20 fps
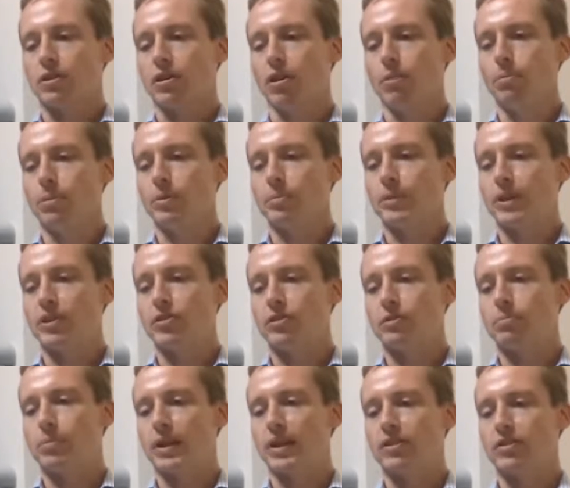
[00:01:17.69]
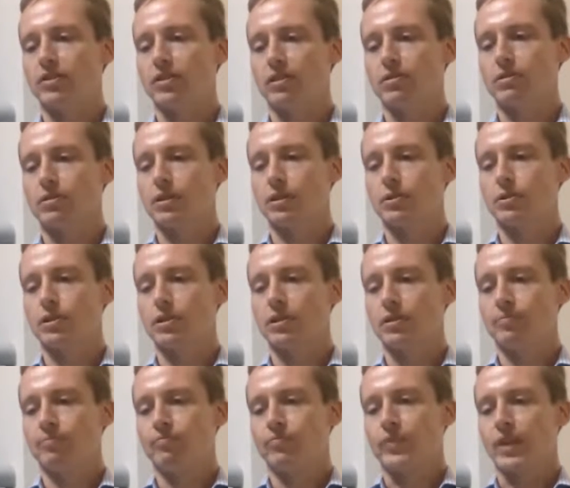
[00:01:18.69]
complemented by subtle oak
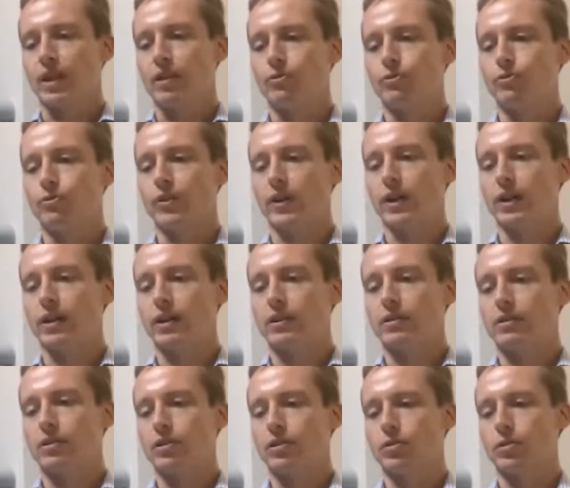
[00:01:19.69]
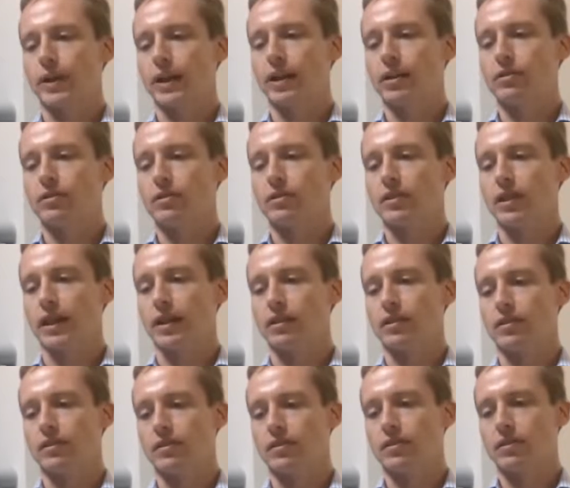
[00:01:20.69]
and fine-grained
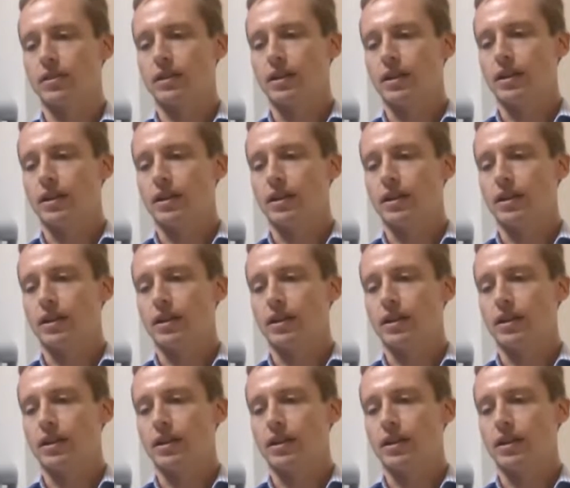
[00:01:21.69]
tannins.